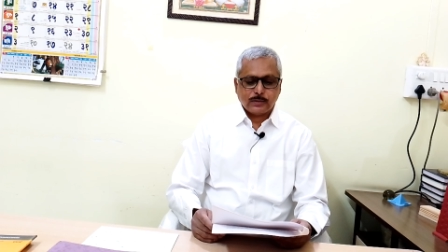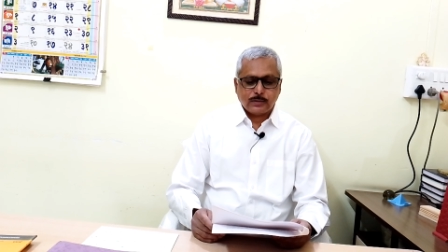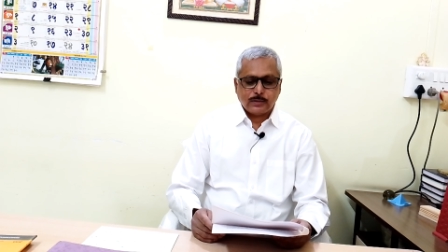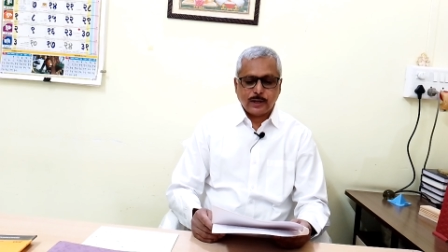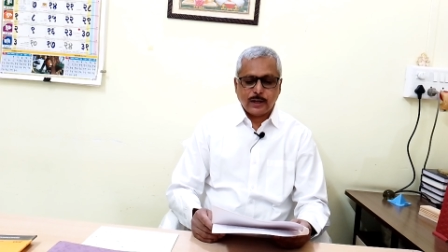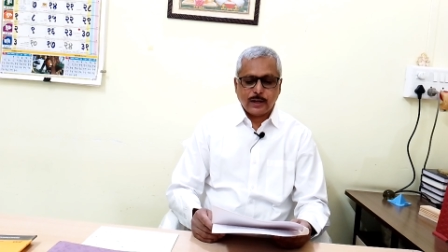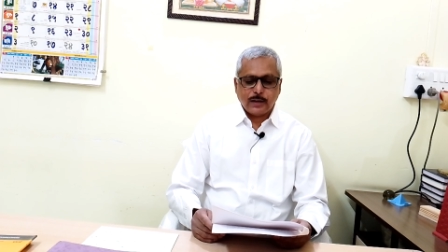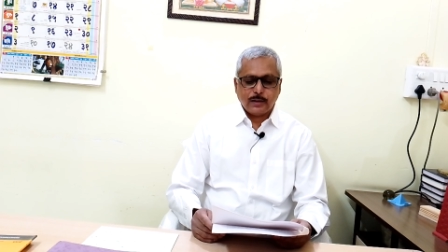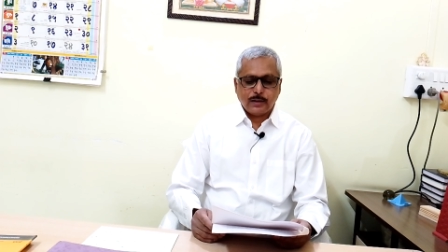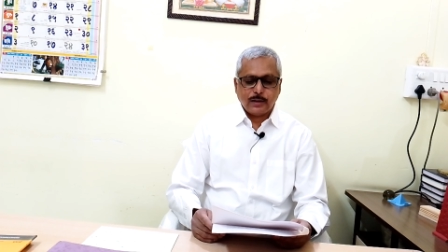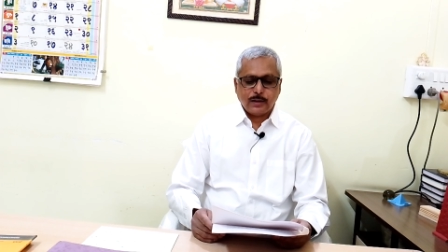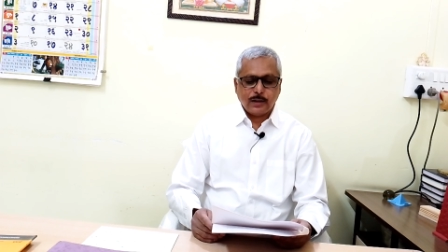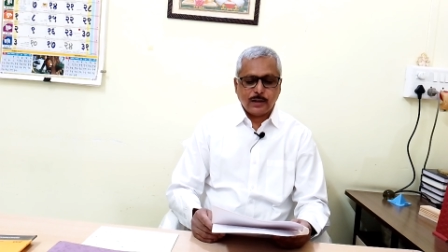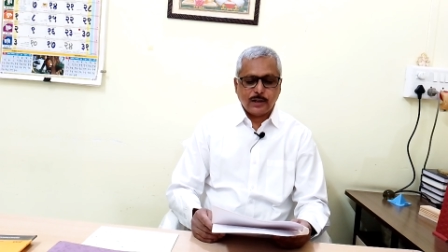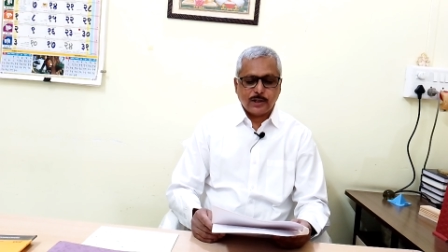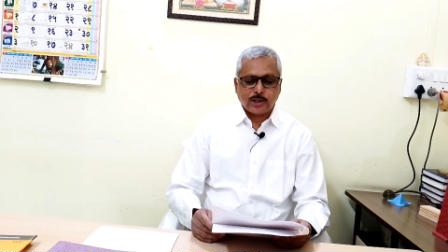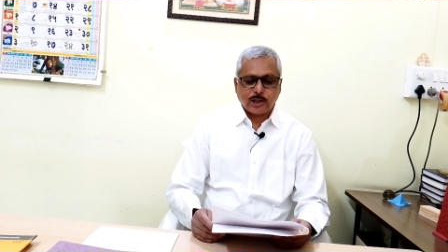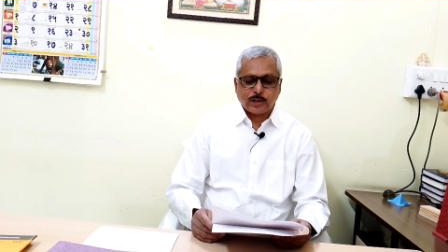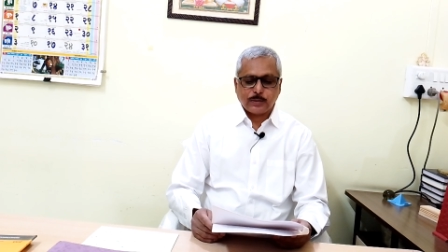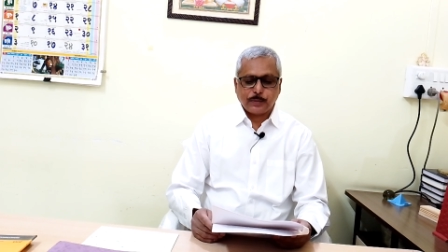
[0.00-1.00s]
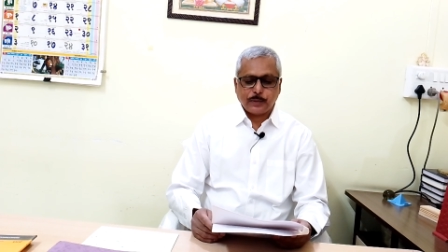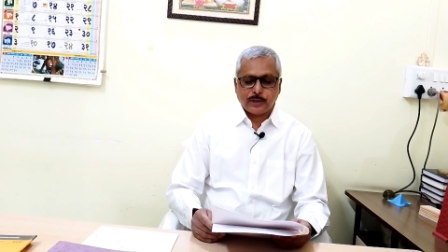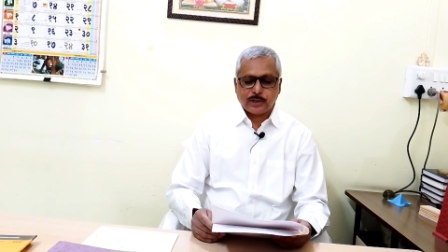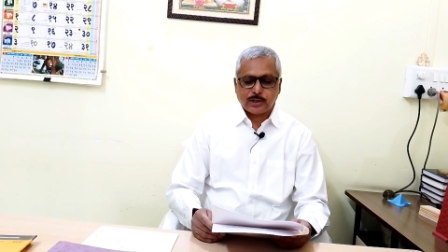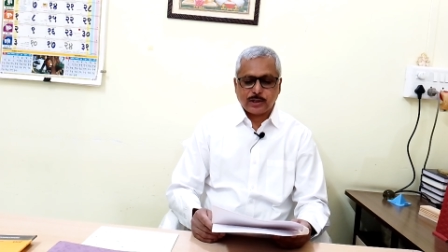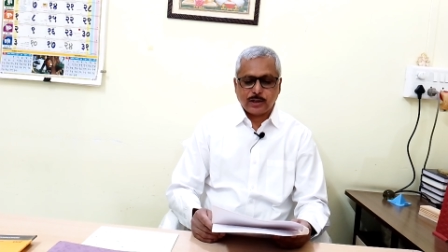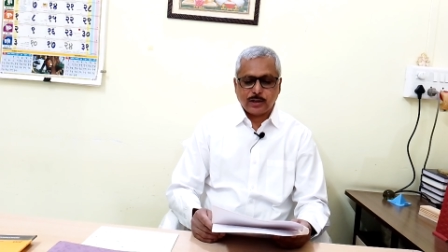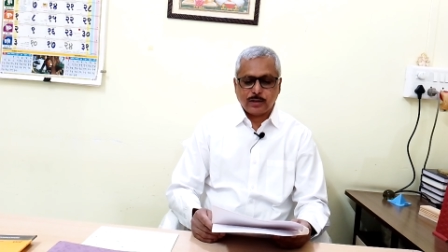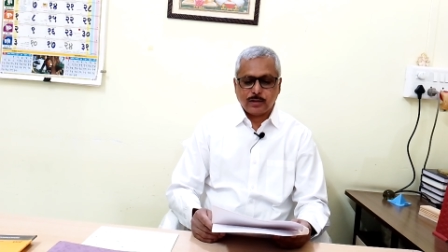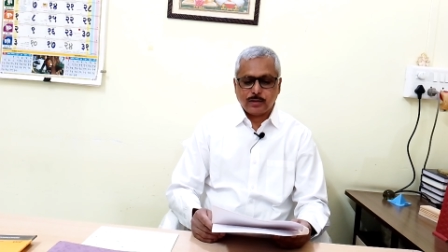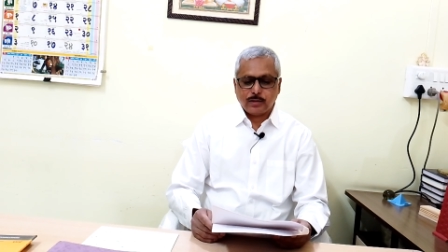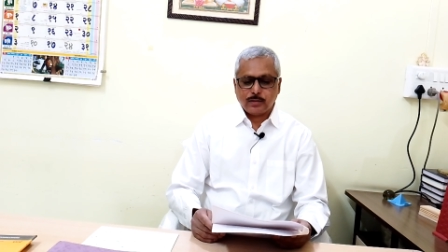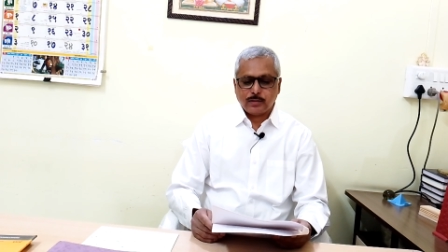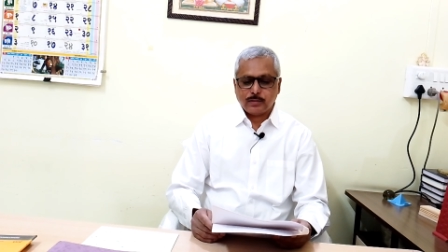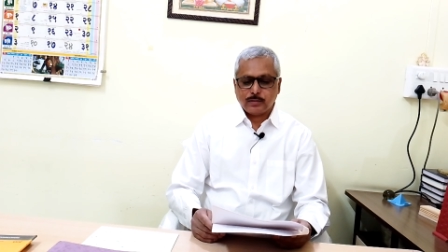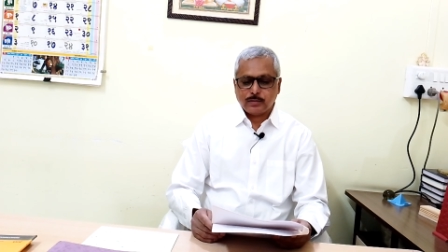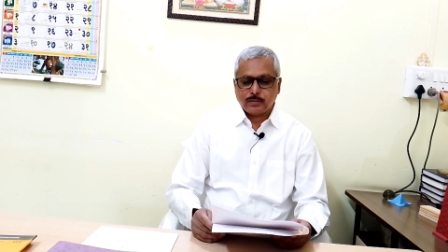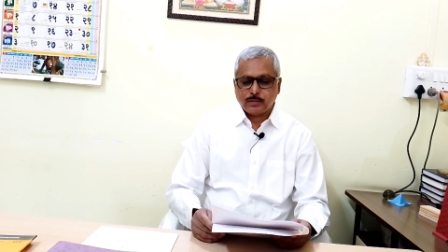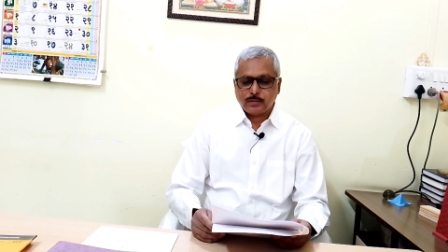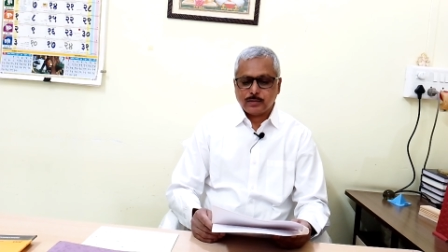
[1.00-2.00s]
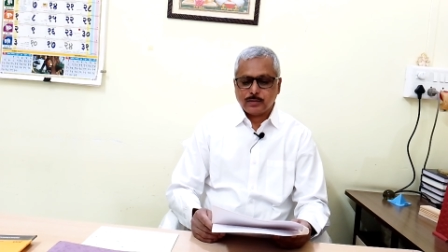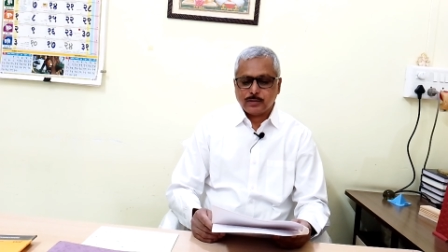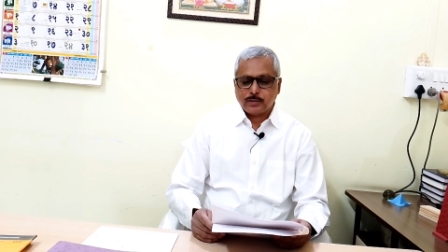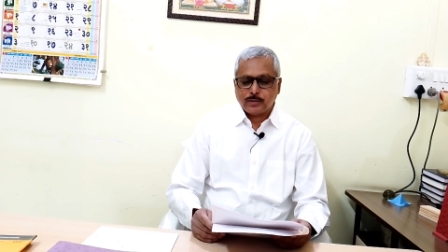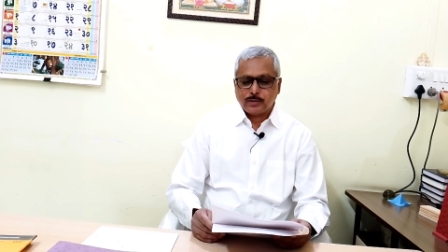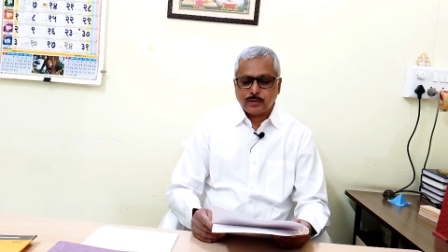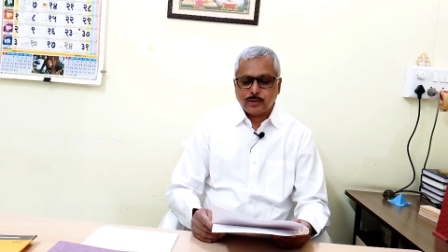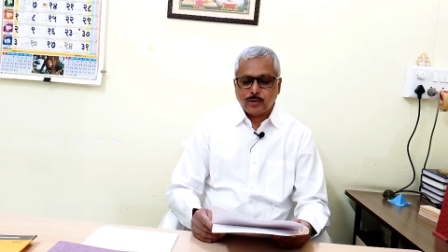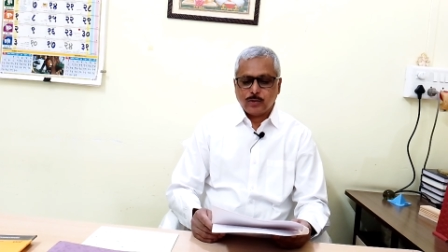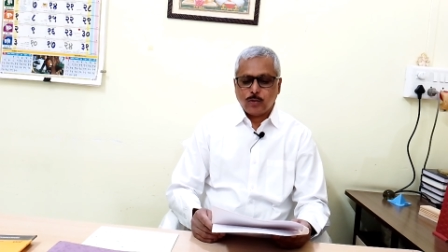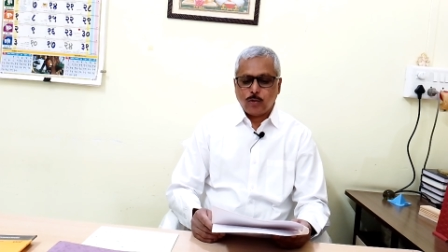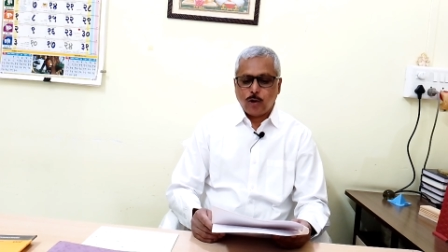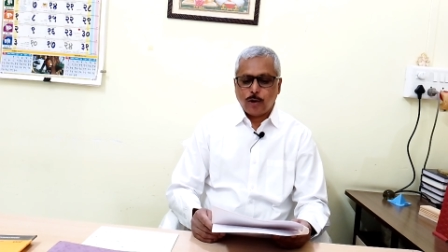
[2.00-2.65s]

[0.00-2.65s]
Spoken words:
Then any such person who